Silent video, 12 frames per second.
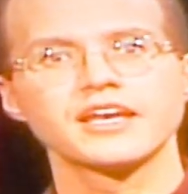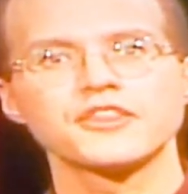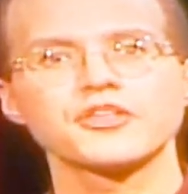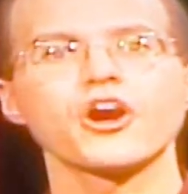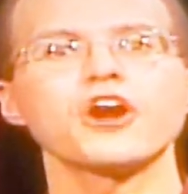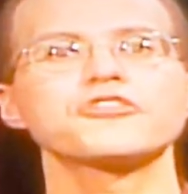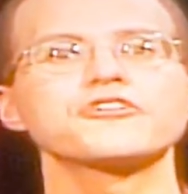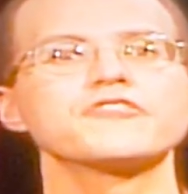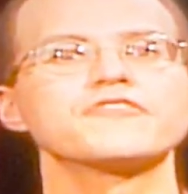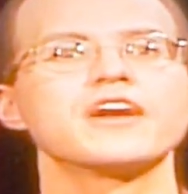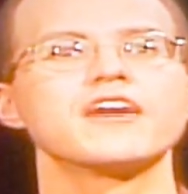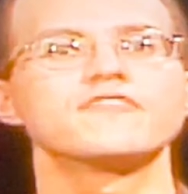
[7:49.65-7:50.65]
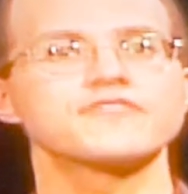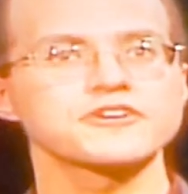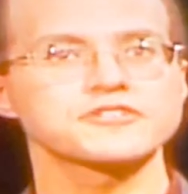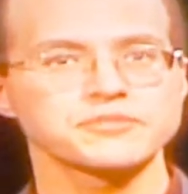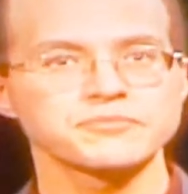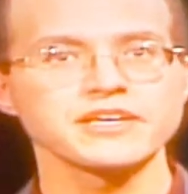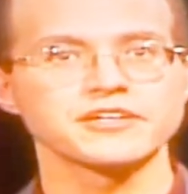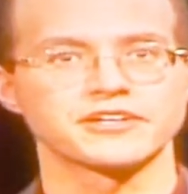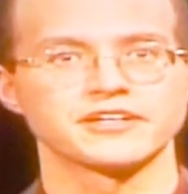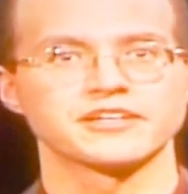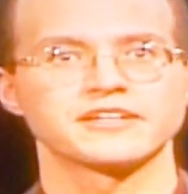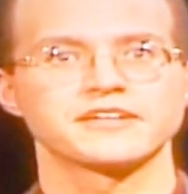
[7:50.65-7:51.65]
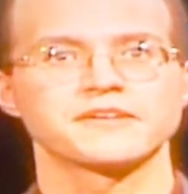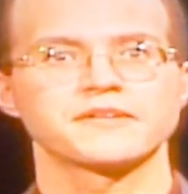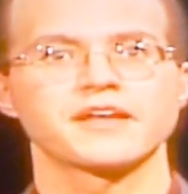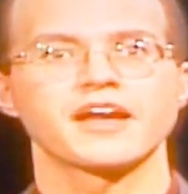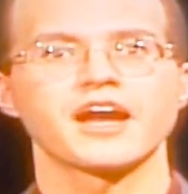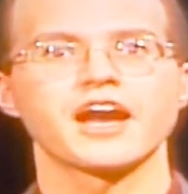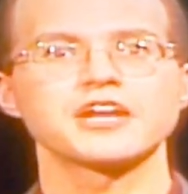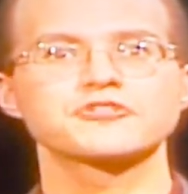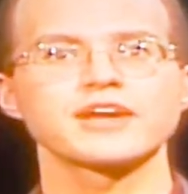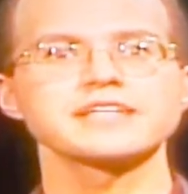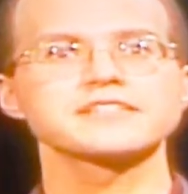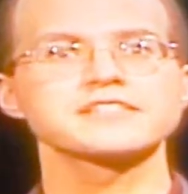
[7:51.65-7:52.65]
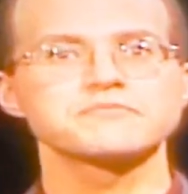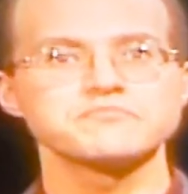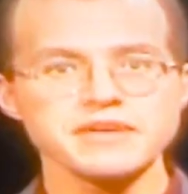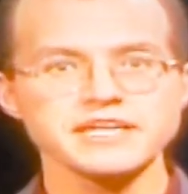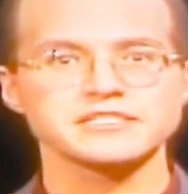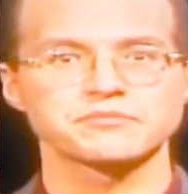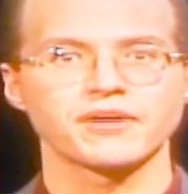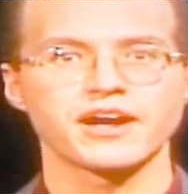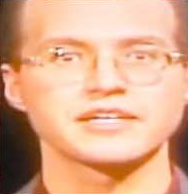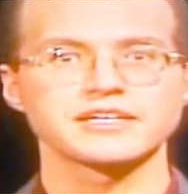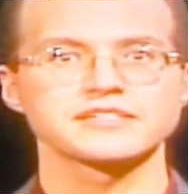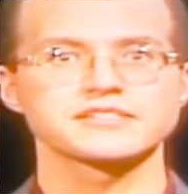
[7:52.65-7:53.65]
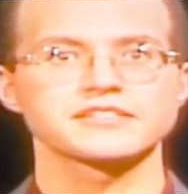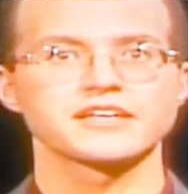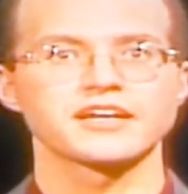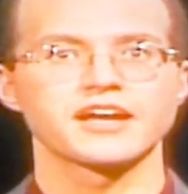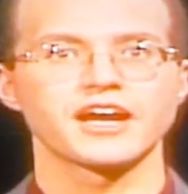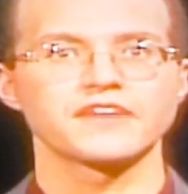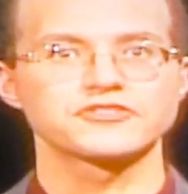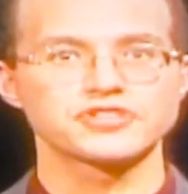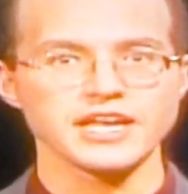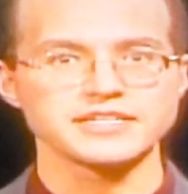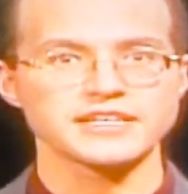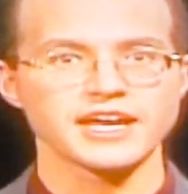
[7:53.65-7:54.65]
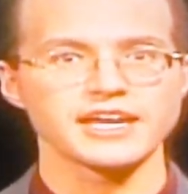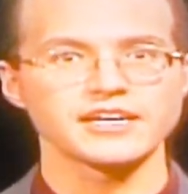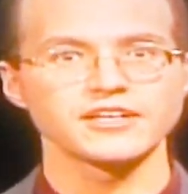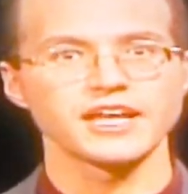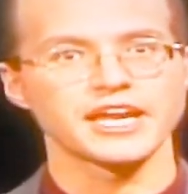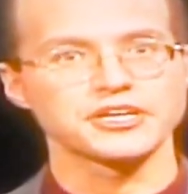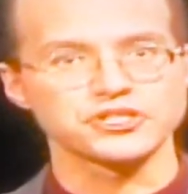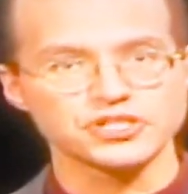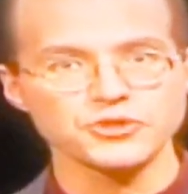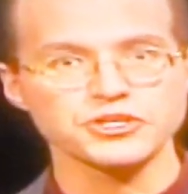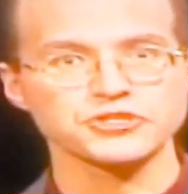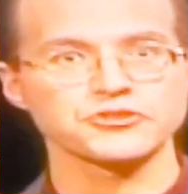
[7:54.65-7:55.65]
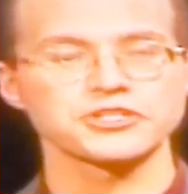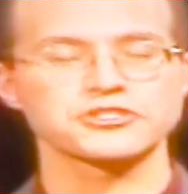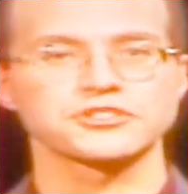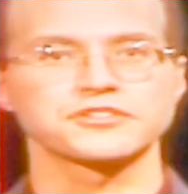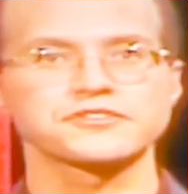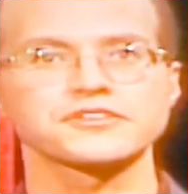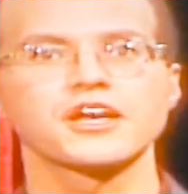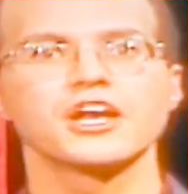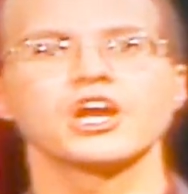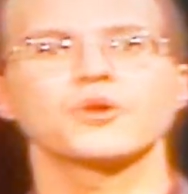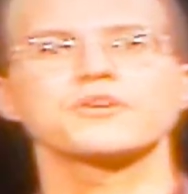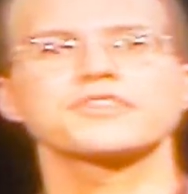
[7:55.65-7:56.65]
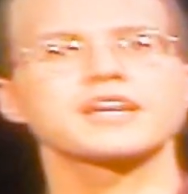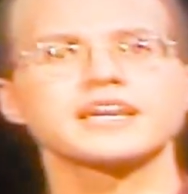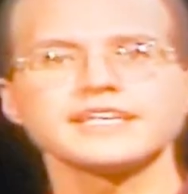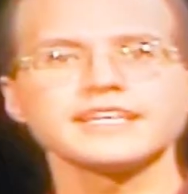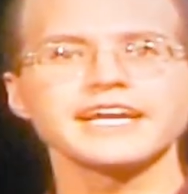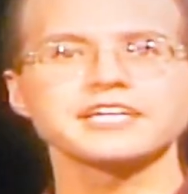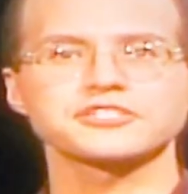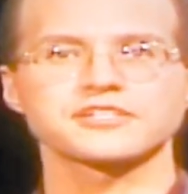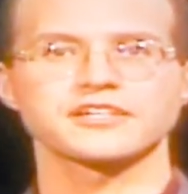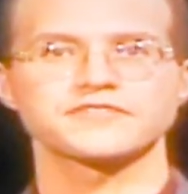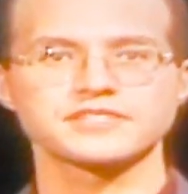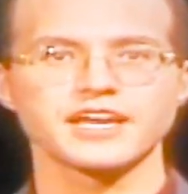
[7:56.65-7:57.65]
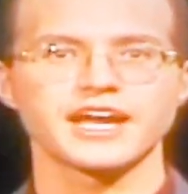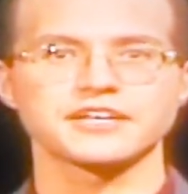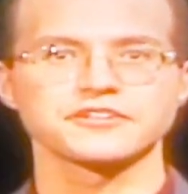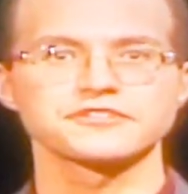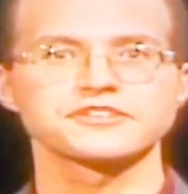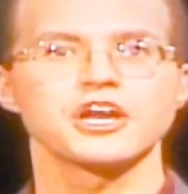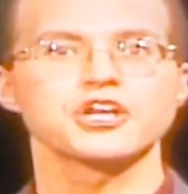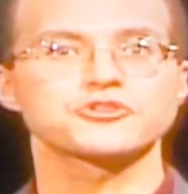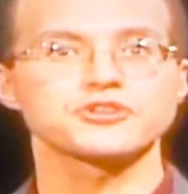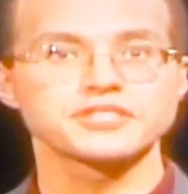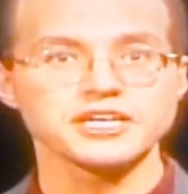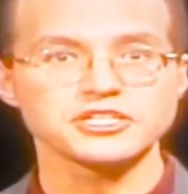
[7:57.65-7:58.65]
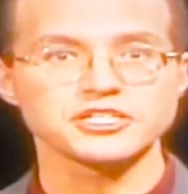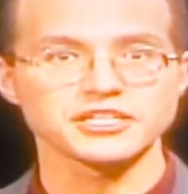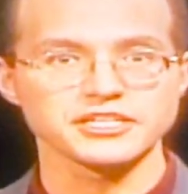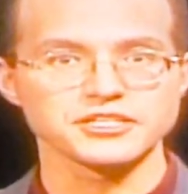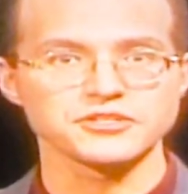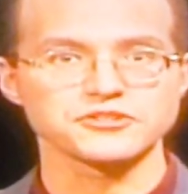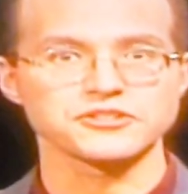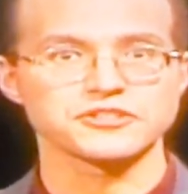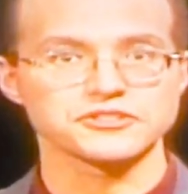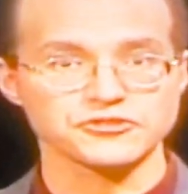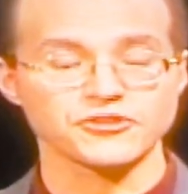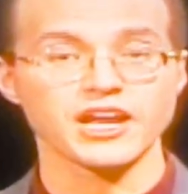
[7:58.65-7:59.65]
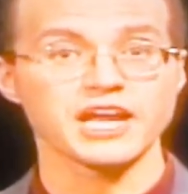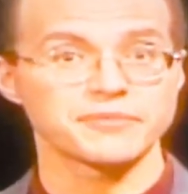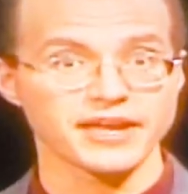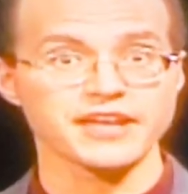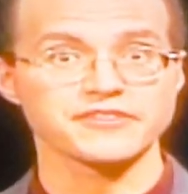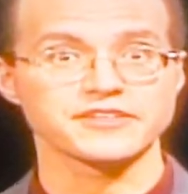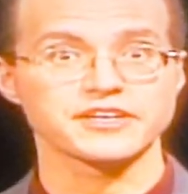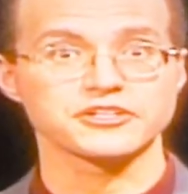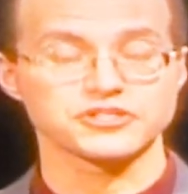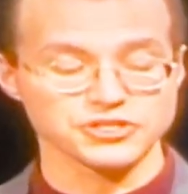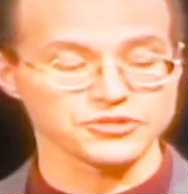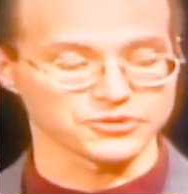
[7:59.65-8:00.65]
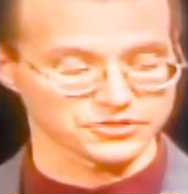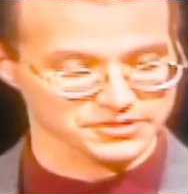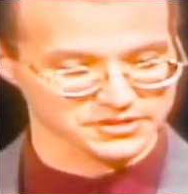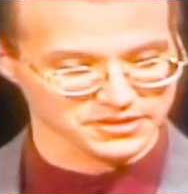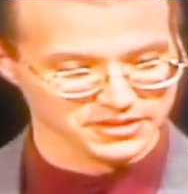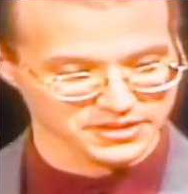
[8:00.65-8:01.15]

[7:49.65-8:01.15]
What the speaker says: The author of 1 Peter addresses mixed bodies of Gentile and Jewish Christians with a collection of titles traditionally used to describe ethnic Jews.